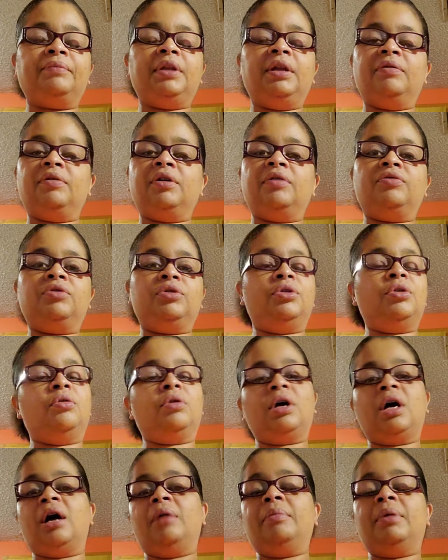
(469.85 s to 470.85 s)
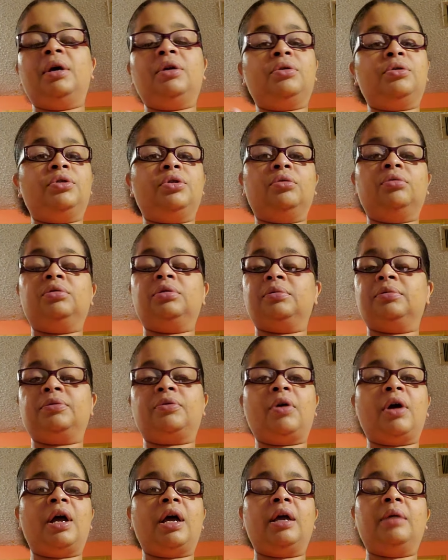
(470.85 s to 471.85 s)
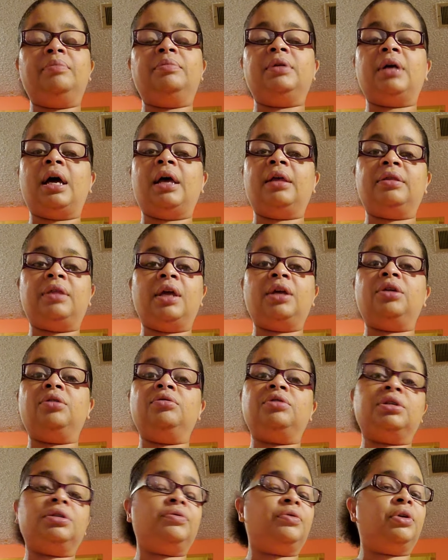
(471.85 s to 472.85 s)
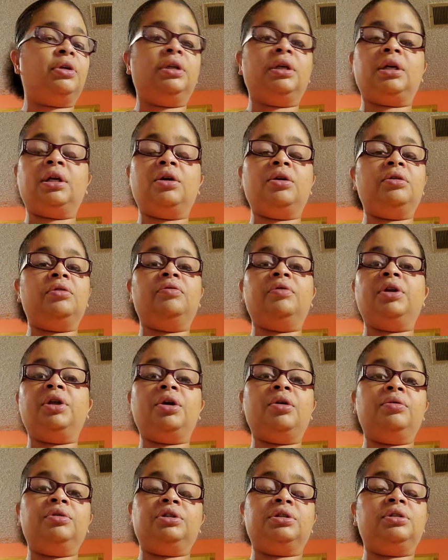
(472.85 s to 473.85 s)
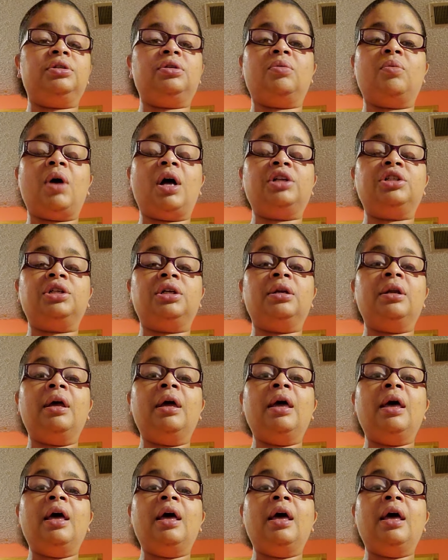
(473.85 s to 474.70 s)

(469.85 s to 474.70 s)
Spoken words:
Even if you don't comment or don't subscribe, I thank you just for clicking on the video and just to watch it.